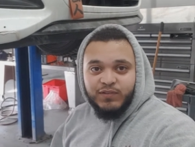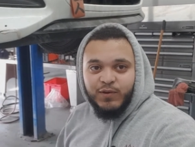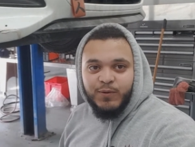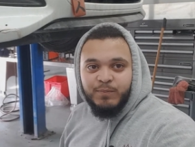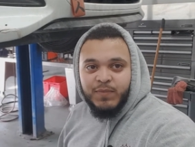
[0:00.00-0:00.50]

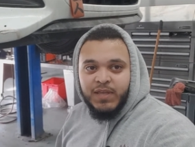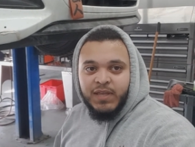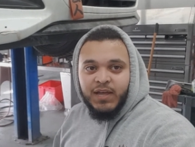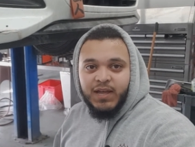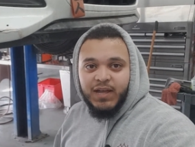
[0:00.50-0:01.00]
So
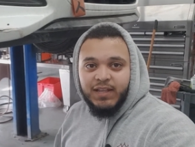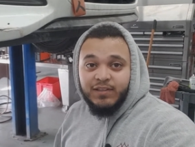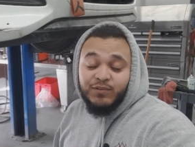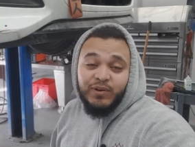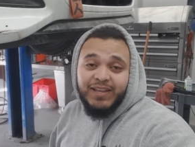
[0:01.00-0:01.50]

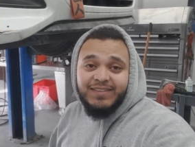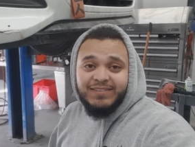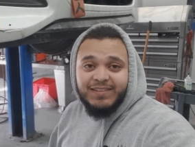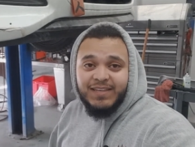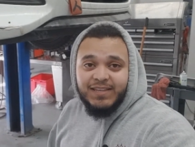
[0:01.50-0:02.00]
let's go ahead and
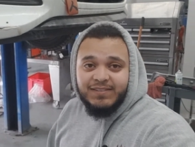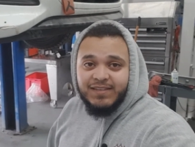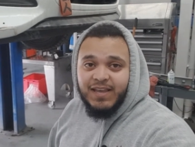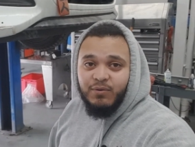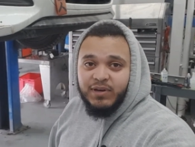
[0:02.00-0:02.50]

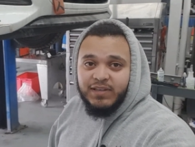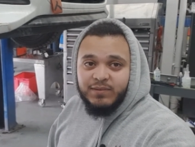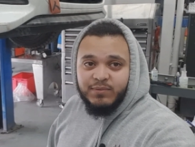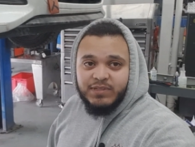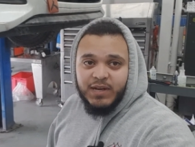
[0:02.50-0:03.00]
see how it is.
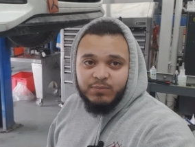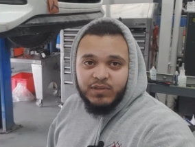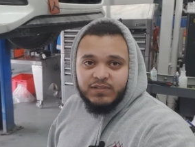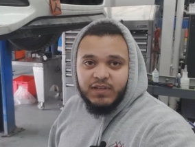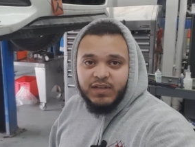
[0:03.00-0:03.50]
I'm gonna set up
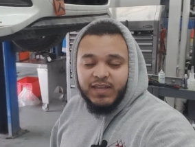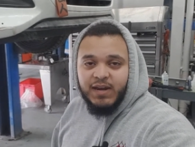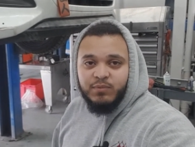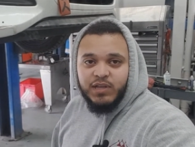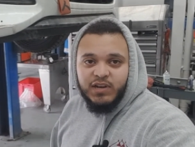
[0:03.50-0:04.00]
this
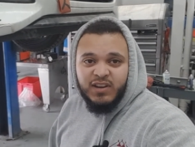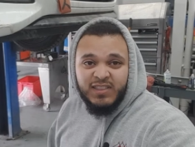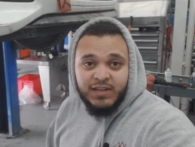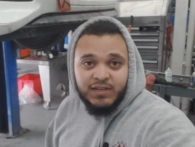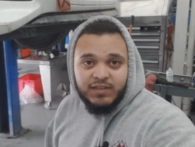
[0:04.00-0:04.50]
camera here
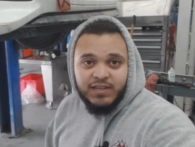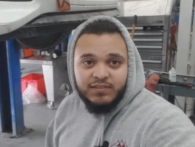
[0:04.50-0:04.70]
and then get